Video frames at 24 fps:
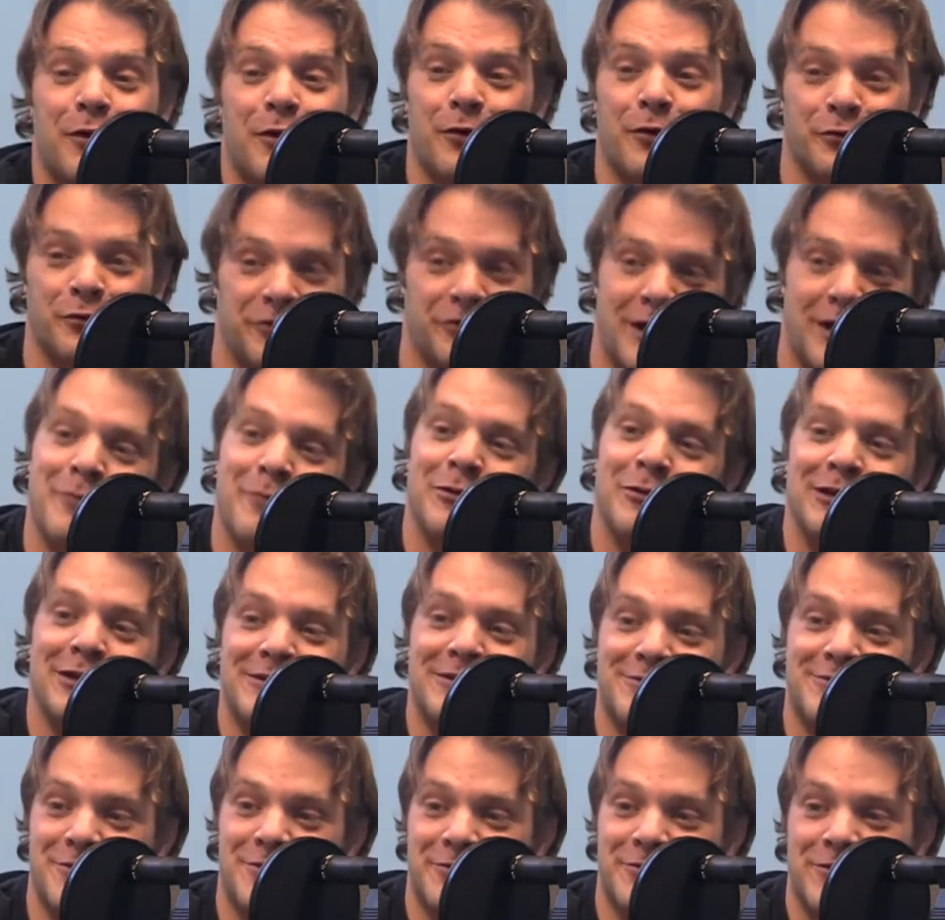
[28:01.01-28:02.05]
Pearl Jam
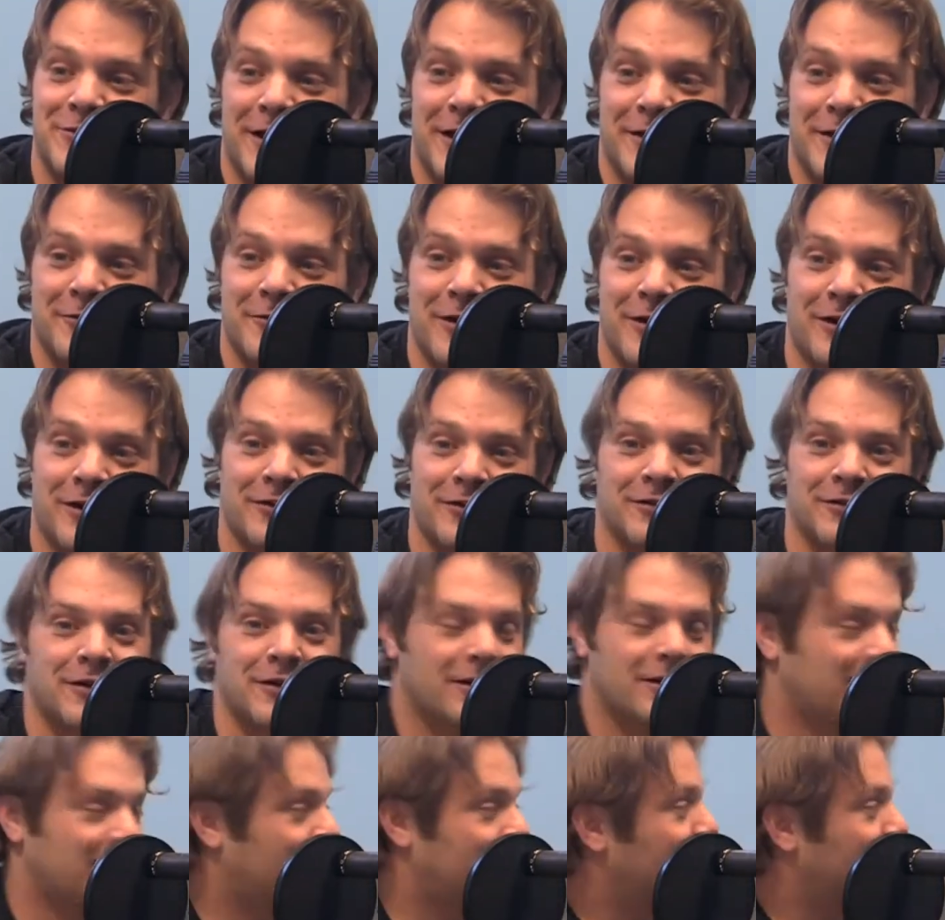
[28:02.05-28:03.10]
released their second record.
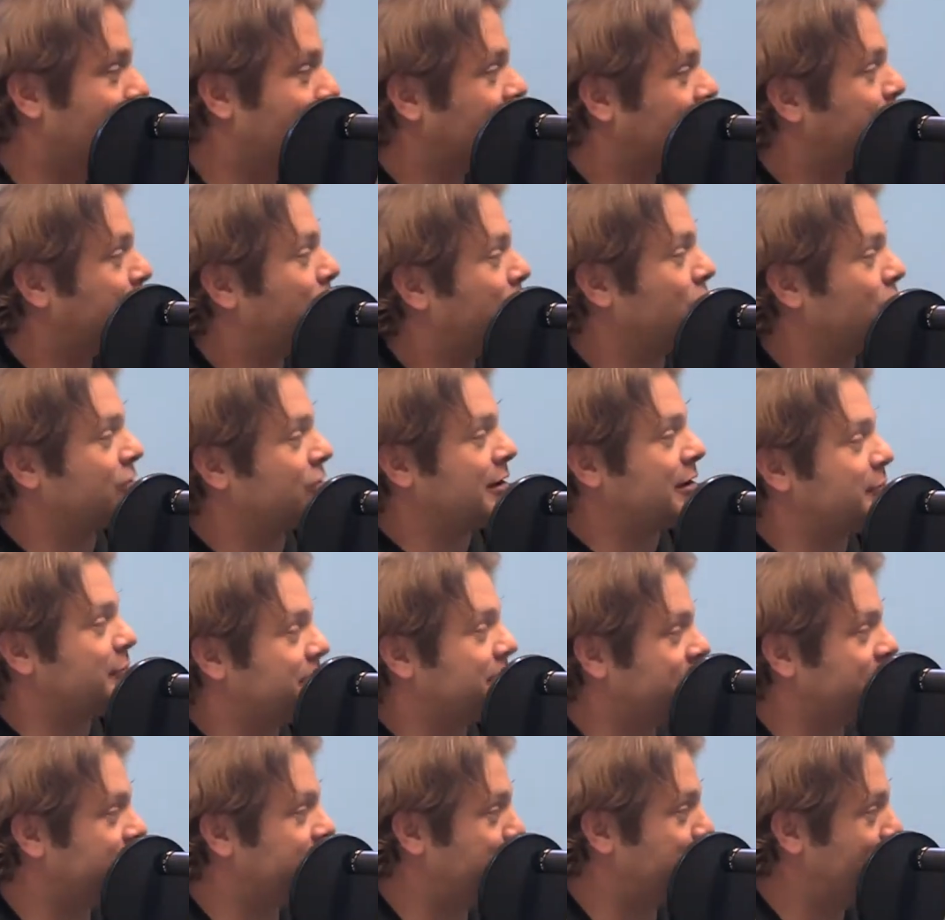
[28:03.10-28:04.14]
Max, Pearl Jam
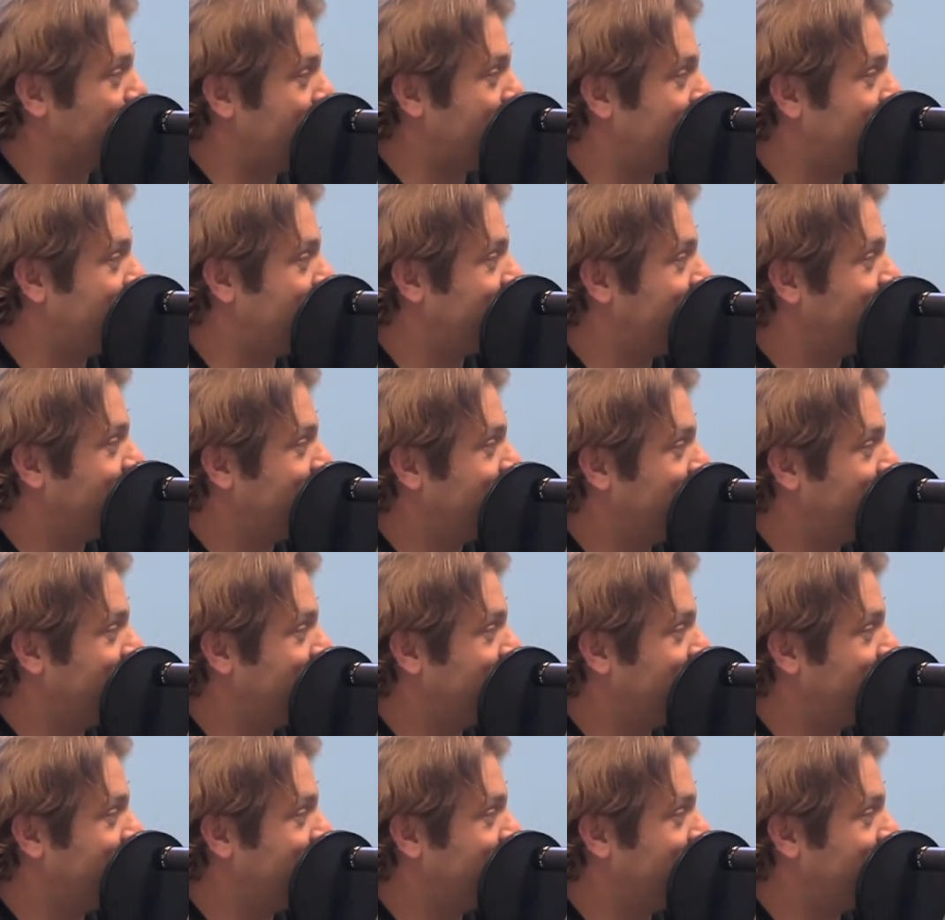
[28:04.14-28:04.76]
was this band